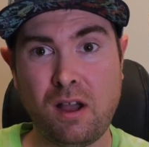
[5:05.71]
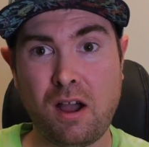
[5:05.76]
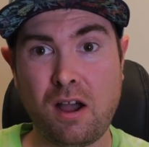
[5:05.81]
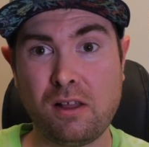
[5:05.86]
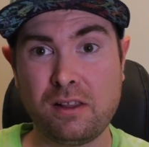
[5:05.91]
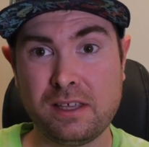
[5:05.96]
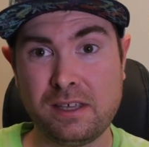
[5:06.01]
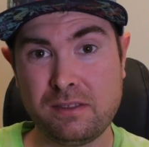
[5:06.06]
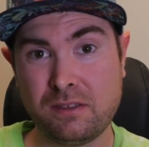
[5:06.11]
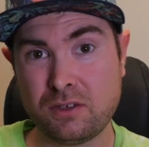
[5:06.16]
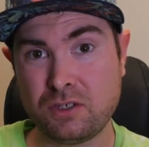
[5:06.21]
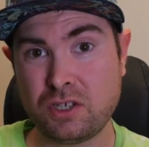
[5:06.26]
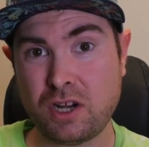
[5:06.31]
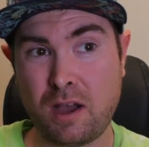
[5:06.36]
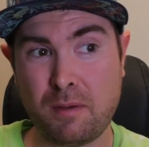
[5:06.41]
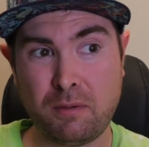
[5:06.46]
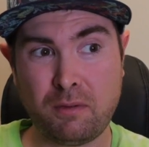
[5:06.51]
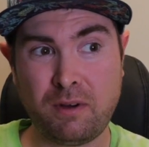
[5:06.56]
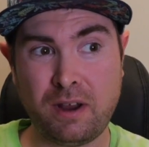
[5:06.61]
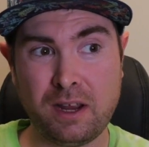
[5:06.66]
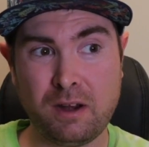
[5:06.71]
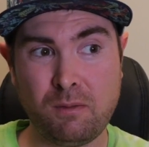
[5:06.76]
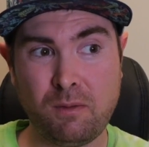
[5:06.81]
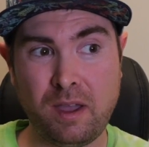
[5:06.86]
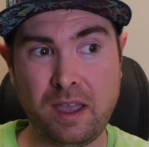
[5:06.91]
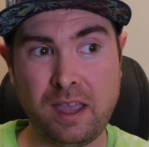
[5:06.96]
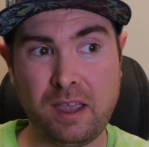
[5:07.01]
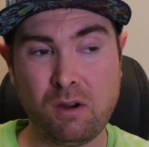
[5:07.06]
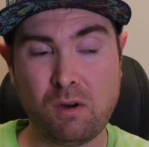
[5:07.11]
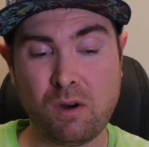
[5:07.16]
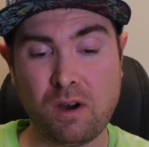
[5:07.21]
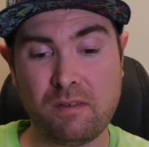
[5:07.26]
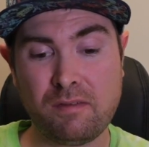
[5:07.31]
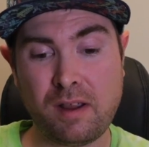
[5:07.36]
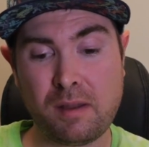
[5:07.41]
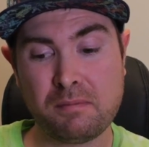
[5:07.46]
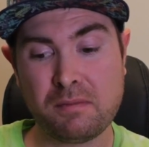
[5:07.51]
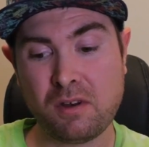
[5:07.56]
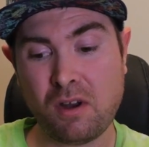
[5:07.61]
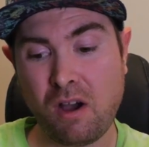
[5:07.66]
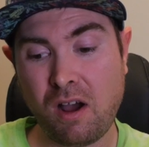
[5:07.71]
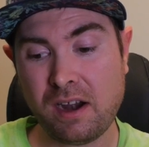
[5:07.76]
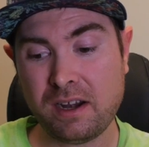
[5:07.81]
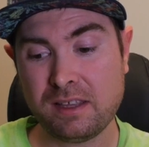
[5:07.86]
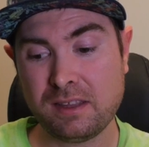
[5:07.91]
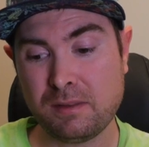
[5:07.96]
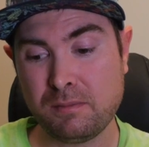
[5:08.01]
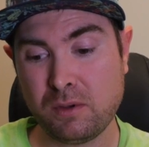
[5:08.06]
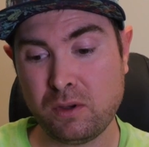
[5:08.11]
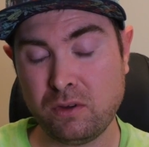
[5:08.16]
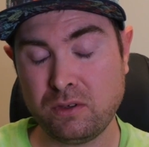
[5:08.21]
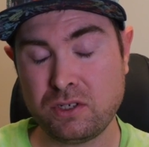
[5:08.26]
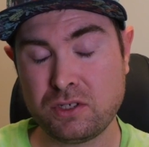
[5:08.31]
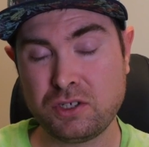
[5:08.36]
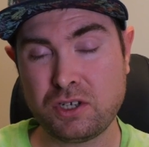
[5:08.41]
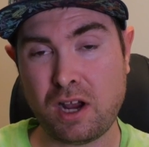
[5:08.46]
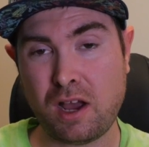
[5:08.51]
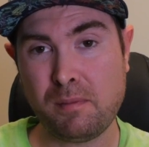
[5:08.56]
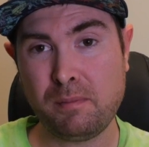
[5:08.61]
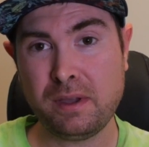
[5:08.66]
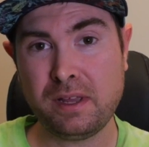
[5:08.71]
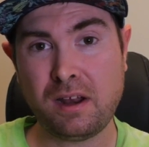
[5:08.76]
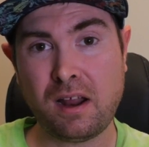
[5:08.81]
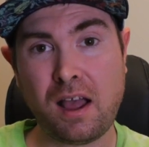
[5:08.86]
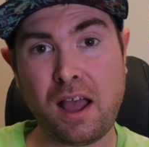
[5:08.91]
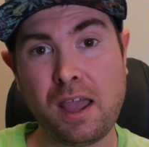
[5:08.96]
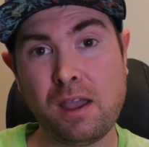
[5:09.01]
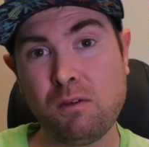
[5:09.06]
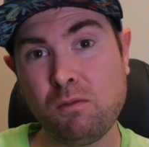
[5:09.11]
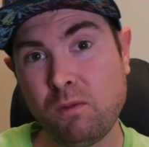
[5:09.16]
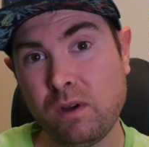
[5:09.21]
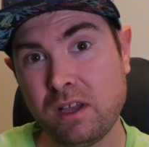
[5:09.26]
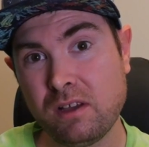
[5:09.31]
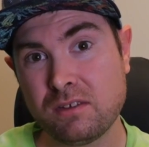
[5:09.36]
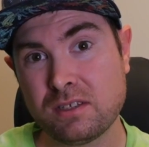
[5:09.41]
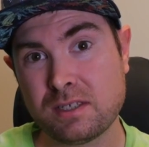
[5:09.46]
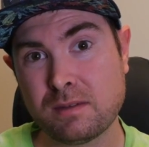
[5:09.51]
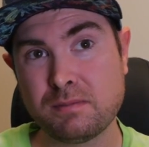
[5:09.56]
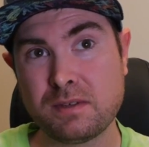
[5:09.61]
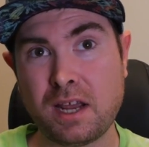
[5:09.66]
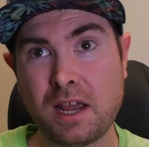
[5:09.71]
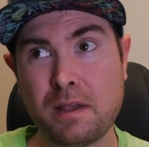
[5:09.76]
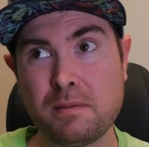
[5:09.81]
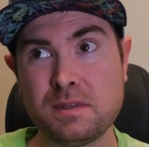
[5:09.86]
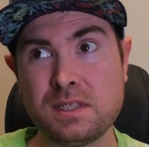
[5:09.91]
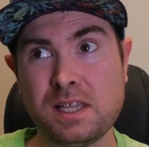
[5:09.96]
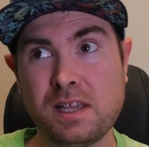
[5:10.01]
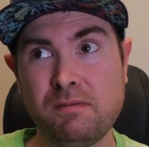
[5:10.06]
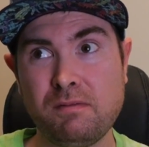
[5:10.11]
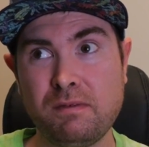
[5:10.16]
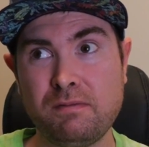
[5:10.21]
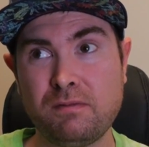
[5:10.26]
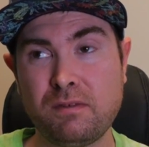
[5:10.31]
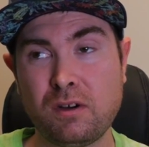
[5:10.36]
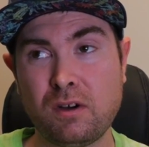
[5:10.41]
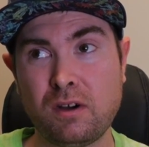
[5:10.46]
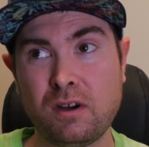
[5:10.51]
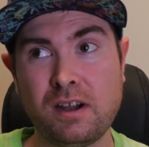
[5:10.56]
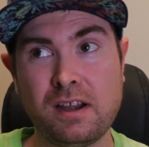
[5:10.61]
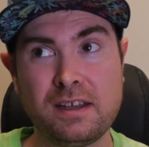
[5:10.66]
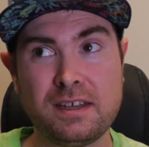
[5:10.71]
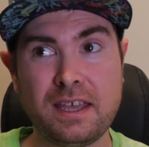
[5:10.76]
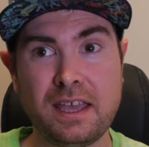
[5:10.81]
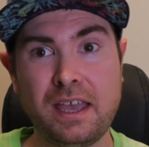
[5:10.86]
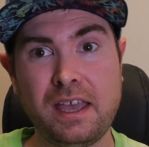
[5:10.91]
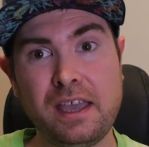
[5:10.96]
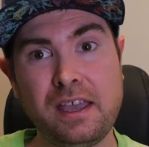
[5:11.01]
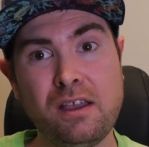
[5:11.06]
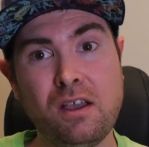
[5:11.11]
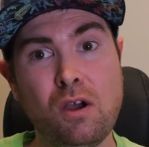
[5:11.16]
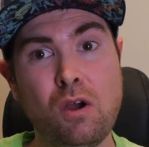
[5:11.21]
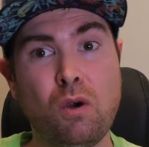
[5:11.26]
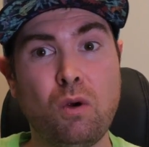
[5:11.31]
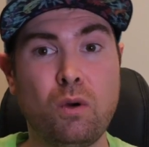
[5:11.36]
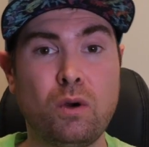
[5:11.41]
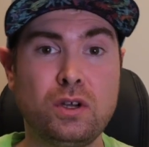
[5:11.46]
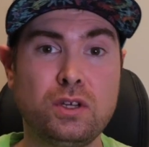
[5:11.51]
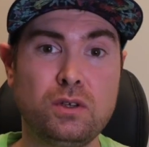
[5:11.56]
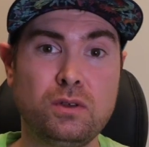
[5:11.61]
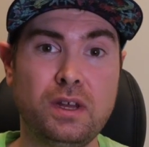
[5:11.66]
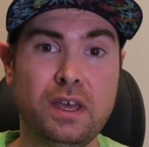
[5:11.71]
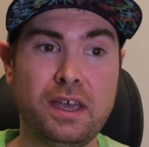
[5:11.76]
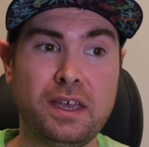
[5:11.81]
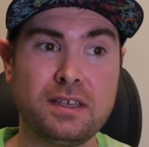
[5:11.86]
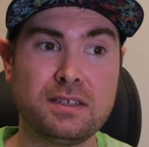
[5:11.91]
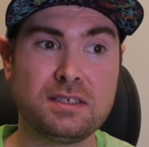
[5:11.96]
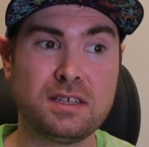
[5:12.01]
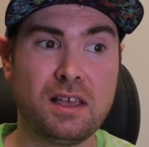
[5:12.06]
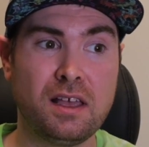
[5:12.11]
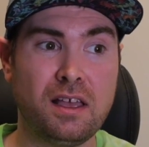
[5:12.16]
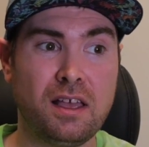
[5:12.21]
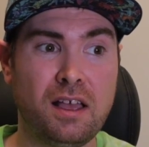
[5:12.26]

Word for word: I'll either chop it right away or if I'm not in the mood to chop it, I will sometimes leave it for a day or two days.